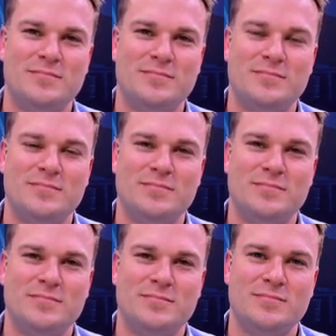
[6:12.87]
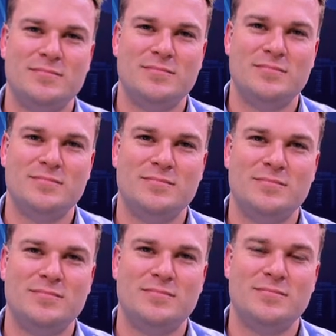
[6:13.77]

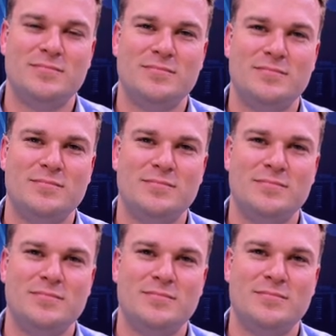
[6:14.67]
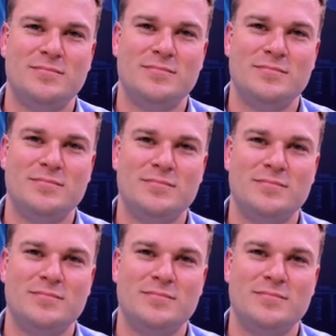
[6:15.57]
This person isn't speaking.